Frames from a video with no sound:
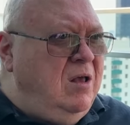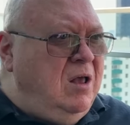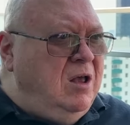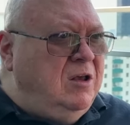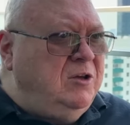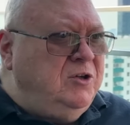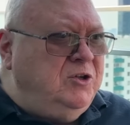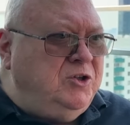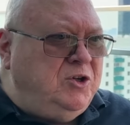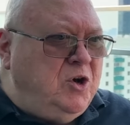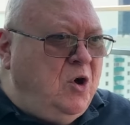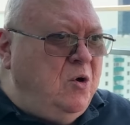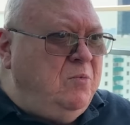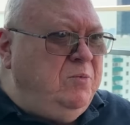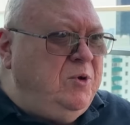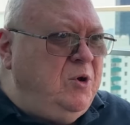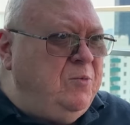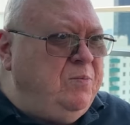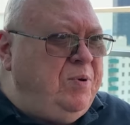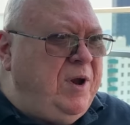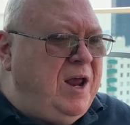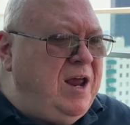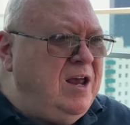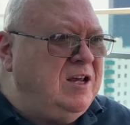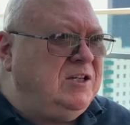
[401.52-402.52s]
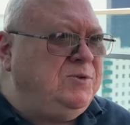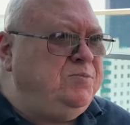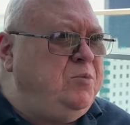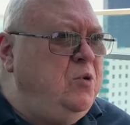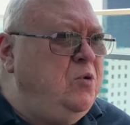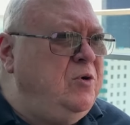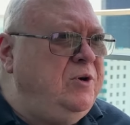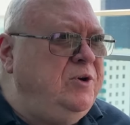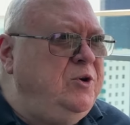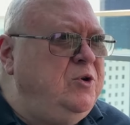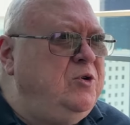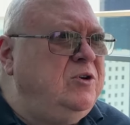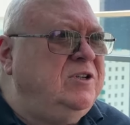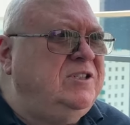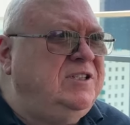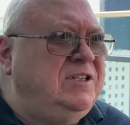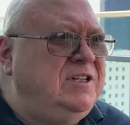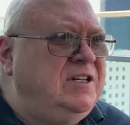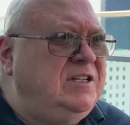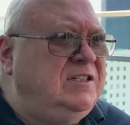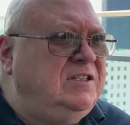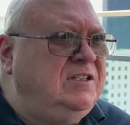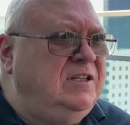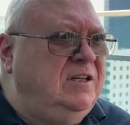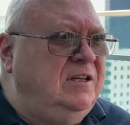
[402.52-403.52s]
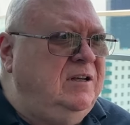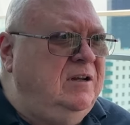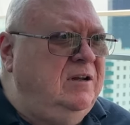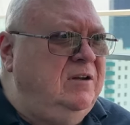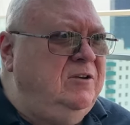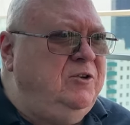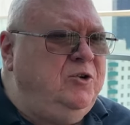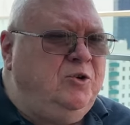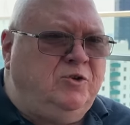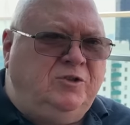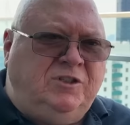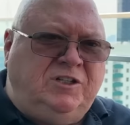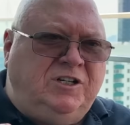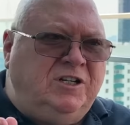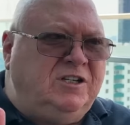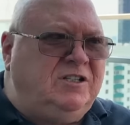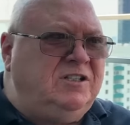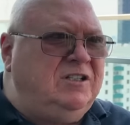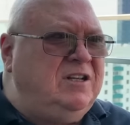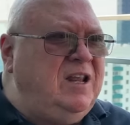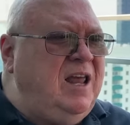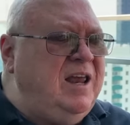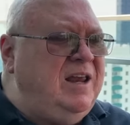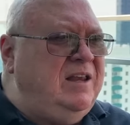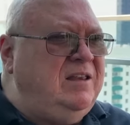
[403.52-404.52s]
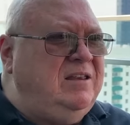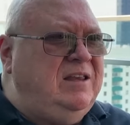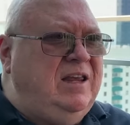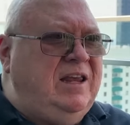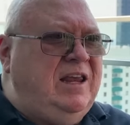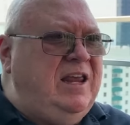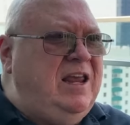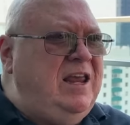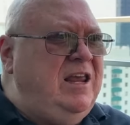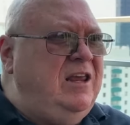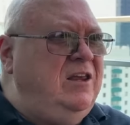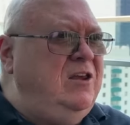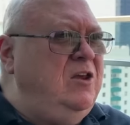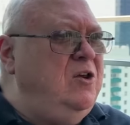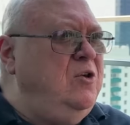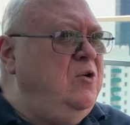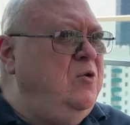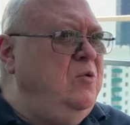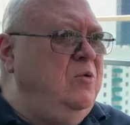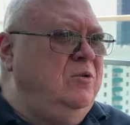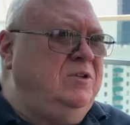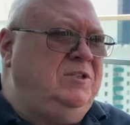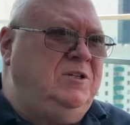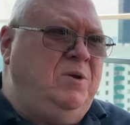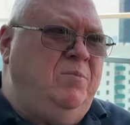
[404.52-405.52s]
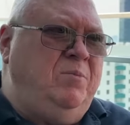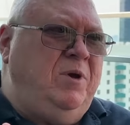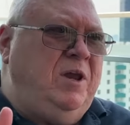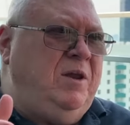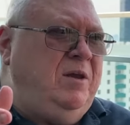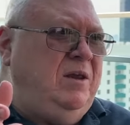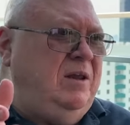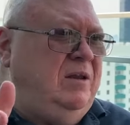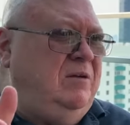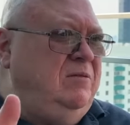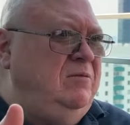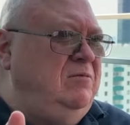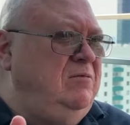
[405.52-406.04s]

show them your passport, you're a citizen. You're just like the E U. Somebody in,